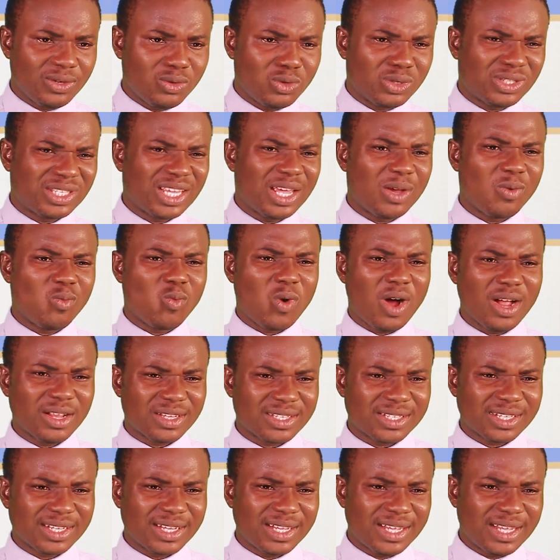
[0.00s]
You say
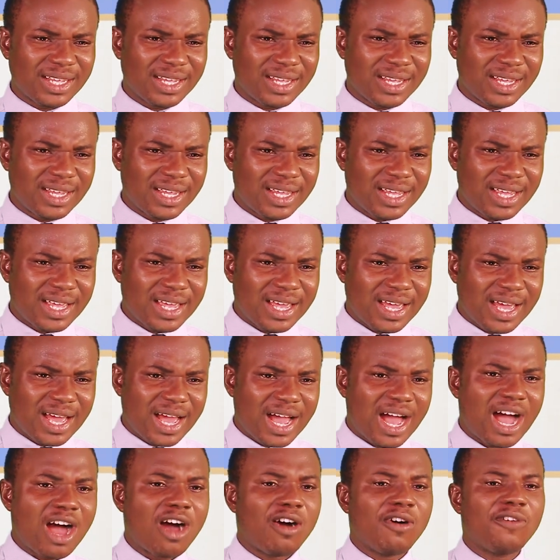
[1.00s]
what?
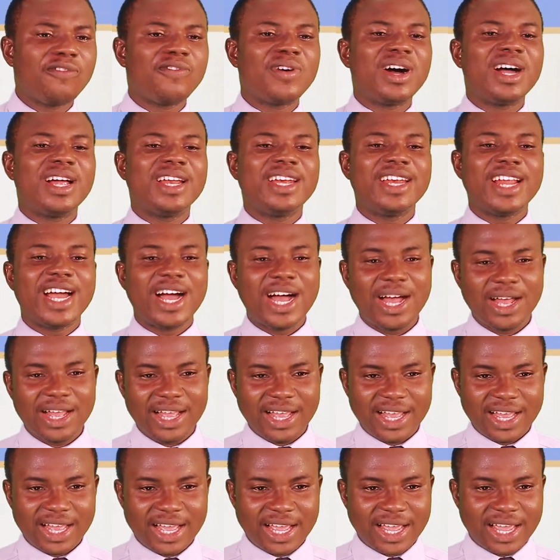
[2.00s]
How far now?
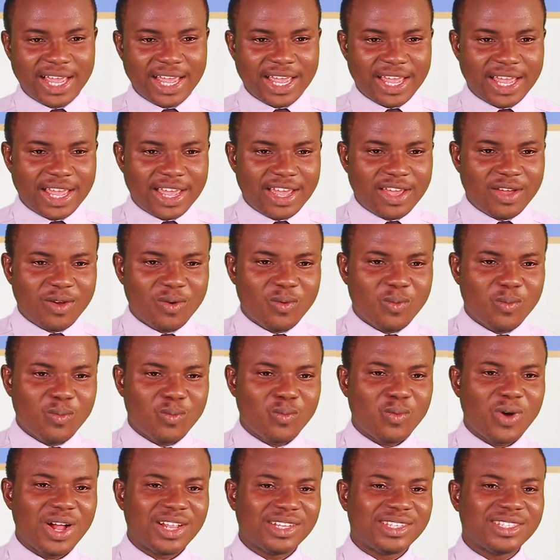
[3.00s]

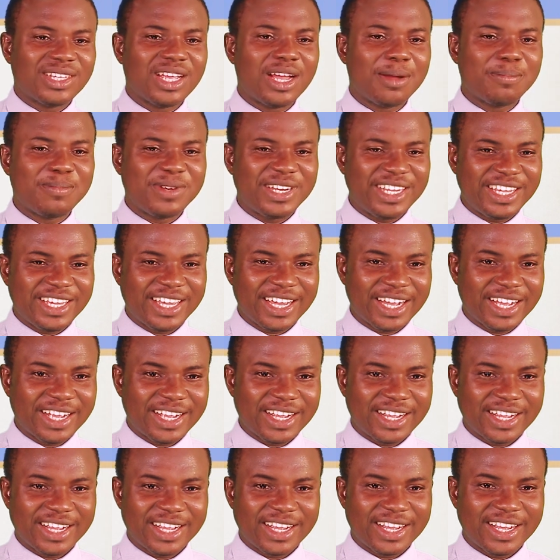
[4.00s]
What's up, nigga?
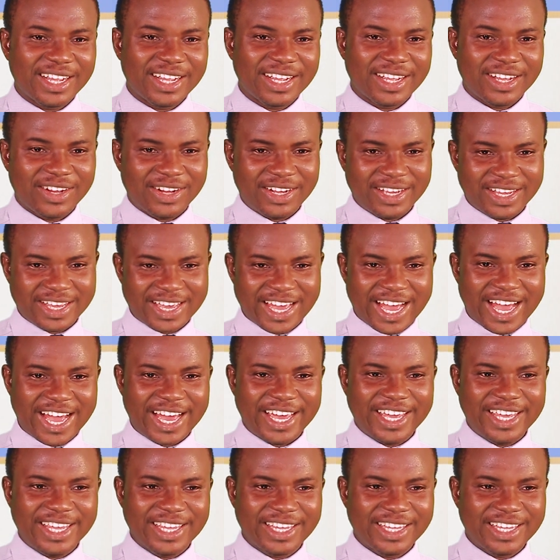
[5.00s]

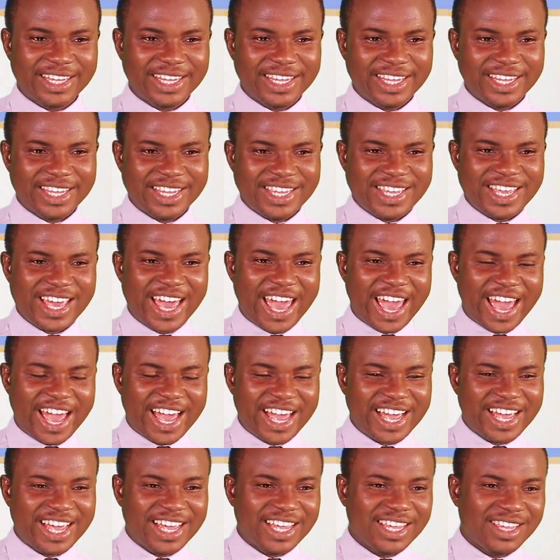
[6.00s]
Guy? Yeah,
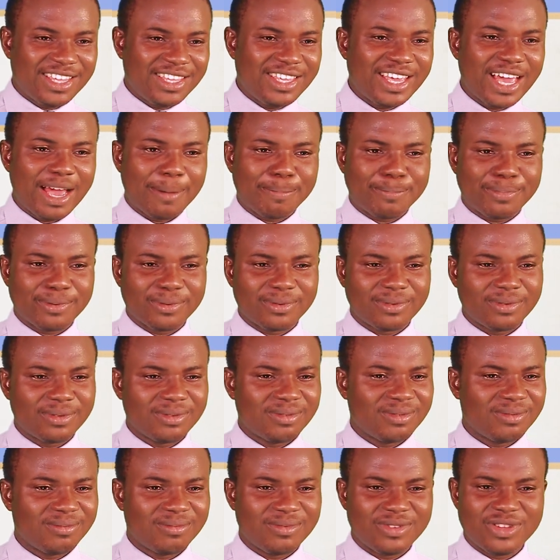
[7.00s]
yep. Yeah.
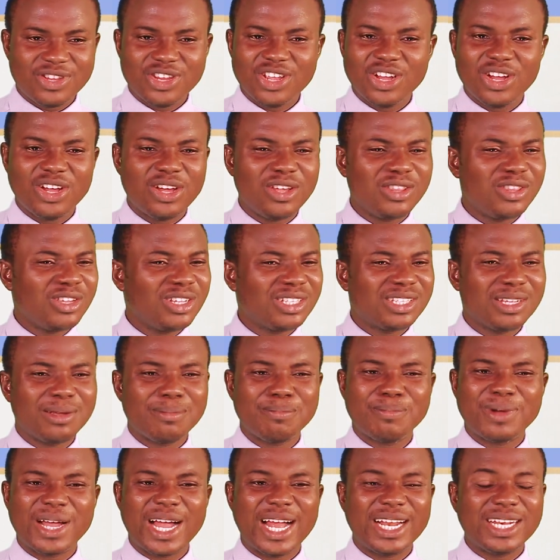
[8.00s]
No, those
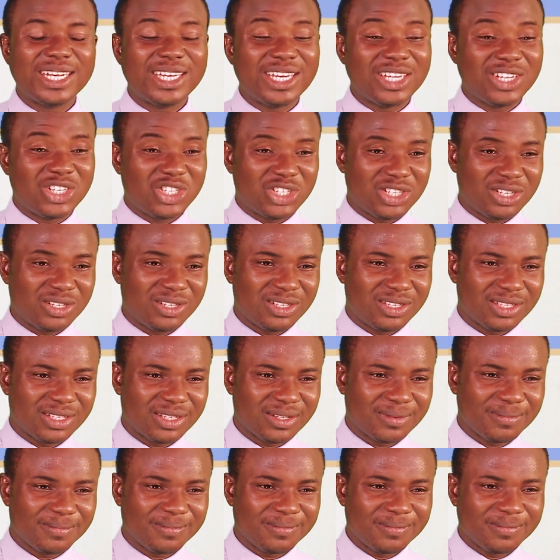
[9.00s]
are bad dictions.